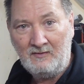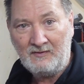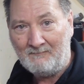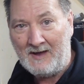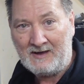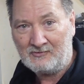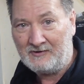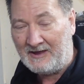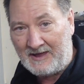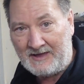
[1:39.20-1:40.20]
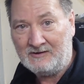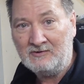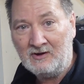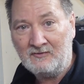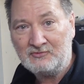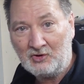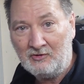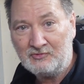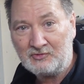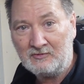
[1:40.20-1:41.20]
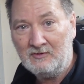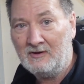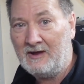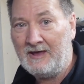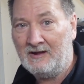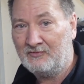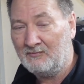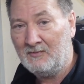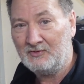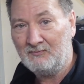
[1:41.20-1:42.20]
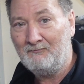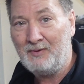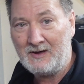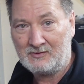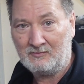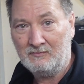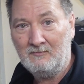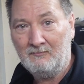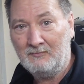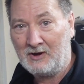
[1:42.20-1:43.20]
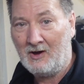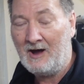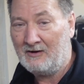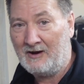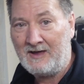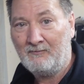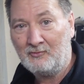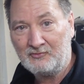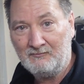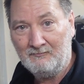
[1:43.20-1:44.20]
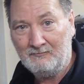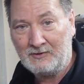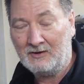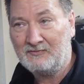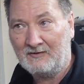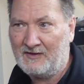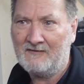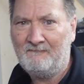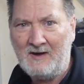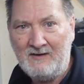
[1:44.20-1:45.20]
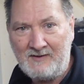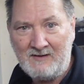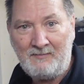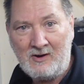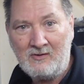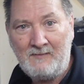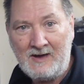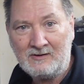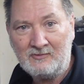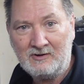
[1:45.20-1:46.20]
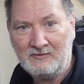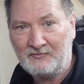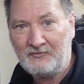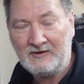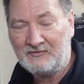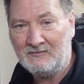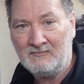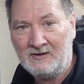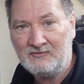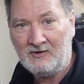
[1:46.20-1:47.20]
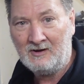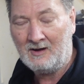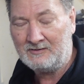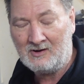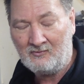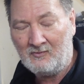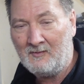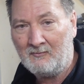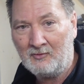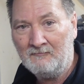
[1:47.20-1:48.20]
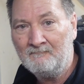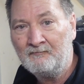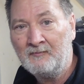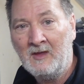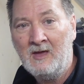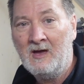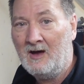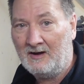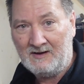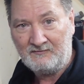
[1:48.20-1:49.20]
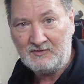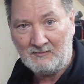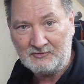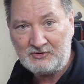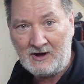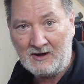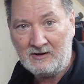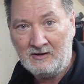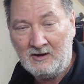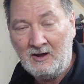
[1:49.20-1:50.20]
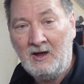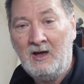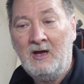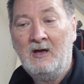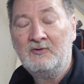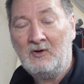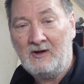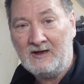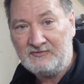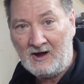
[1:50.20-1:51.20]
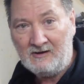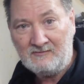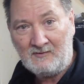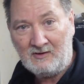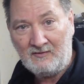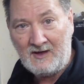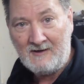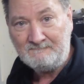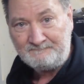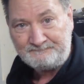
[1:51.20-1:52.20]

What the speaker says: the battery and another charger, and it's a much better, higher amperage. It's I think a 5 amp hour battery or 6, something like that. I don't remember. I'd have to double check. So I got tired of all that,